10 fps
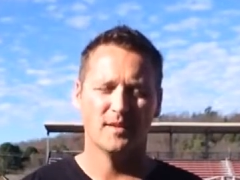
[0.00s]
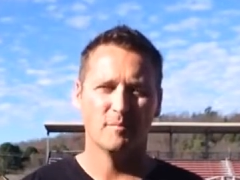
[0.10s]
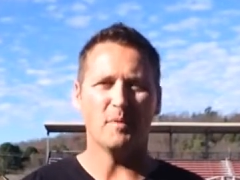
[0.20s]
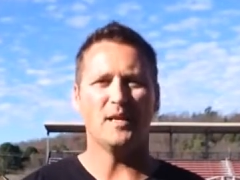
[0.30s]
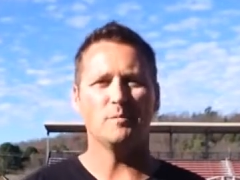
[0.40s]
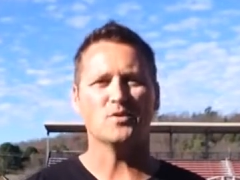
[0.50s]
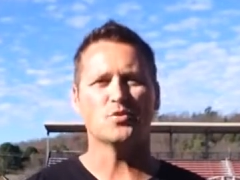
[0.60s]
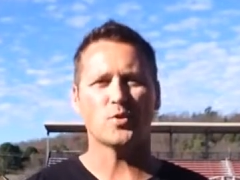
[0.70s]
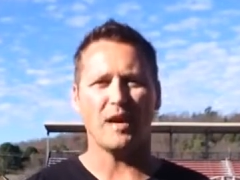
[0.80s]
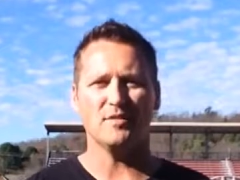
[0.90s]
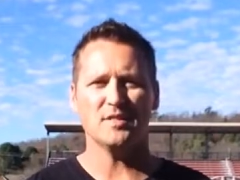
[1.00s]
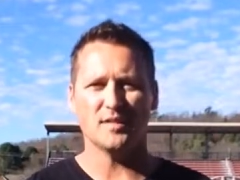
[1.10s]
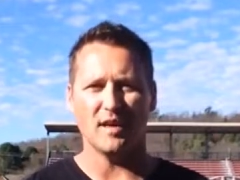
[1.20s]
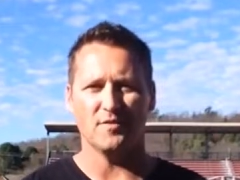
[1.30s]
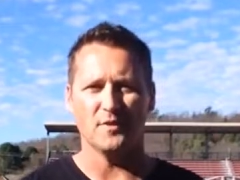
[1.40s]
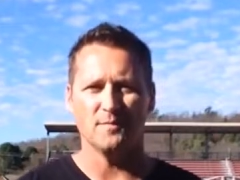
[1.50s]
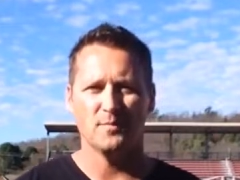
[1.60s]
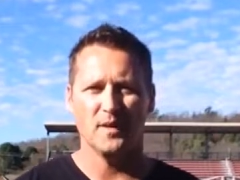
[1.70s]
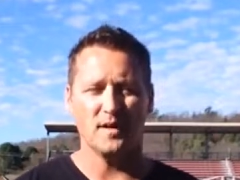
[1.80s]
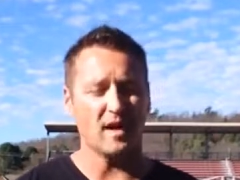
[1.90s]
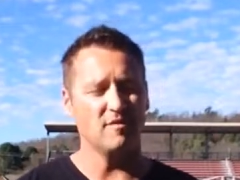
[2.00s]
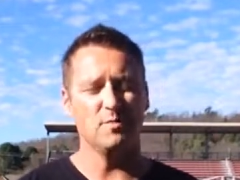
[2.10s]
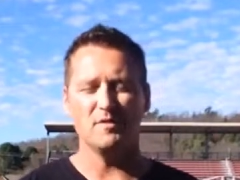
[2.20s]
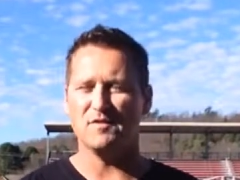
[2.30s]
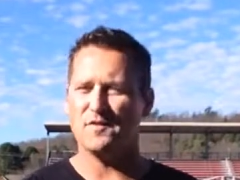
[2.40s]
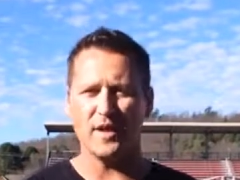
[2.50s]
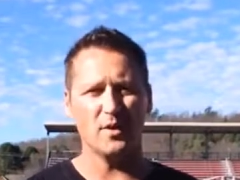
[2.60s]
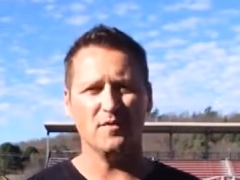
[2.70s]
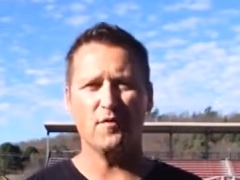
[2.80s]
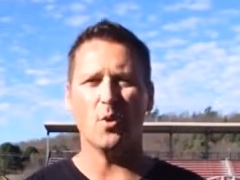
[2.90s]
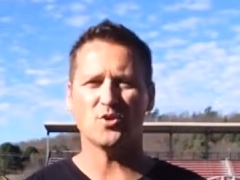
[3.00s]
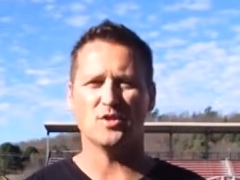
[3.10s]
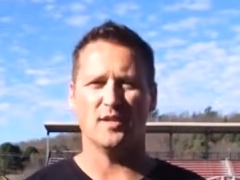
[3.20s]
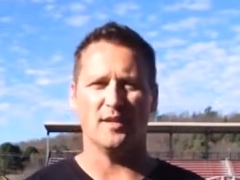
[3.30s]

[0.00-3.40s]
My name is Travis Geopfert, and I've been very fortunate